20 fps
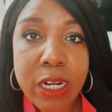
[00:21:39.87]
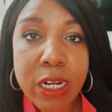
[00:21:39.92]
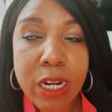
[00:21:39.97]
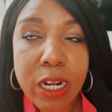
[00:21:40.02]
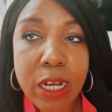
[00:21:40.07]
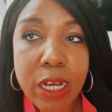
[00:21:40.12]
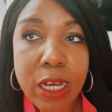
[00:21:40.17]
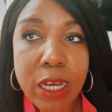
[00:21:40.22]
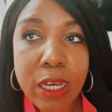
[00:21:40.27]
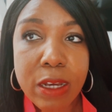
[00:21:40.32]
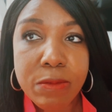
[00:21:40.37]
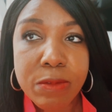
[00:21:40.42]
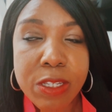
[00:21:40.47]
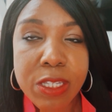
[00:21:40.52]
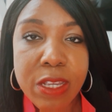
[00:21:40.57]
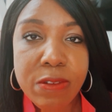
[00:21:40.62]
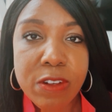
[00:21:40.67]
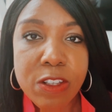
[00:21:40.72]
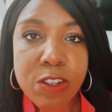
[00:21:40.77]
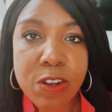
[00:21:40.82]
uh,
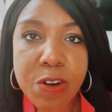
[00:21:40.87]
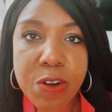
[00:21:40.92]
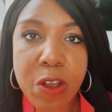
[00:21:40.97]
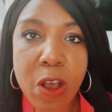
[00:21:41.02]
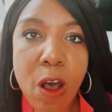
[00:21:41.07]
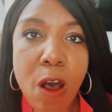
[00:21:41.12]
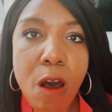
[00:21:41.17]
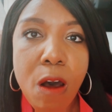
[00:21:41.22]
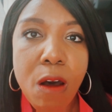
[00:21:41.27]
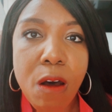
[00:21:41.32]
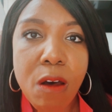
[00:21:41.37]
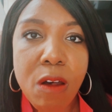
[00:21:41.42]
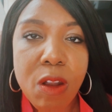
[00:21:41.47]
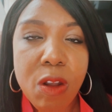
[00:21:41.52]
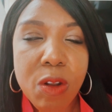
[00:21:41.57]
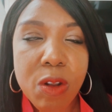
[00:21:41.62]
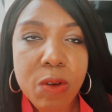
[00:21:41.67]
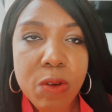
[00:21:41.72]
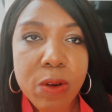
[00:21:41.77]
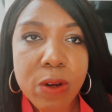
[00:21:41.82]
received a certain
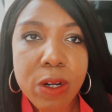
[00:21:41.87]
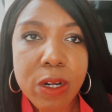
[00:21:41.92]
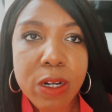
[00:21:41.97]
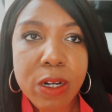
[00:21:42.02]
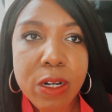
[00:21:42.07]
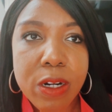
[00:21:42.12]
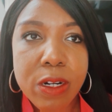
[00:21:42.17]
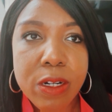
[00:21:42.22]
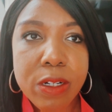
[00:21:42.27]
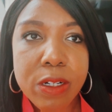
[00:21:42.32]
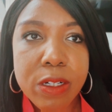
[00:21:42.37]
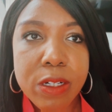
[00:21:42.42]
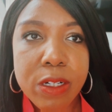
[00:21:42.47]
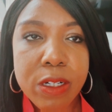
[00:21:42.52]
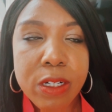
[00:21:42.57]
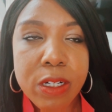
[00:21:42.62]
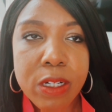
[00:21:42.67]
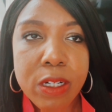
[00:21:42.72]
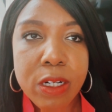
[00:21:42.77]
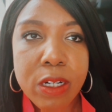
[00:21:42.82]
call, or
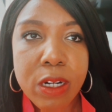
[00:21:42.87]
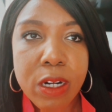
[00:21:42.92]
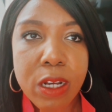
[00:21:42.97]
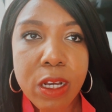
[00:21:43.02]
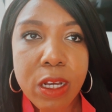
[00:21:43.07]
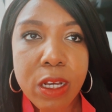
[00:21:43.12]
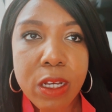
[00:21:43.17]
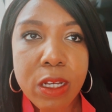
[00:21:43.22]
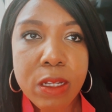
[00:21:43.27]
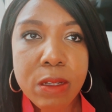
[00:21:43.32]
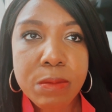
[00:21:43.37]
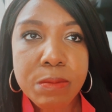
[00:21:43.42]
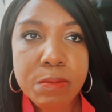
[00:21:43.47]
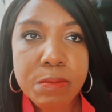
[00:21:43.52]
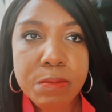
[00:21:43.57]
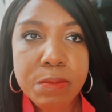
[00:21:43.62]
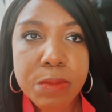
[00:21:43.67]
um,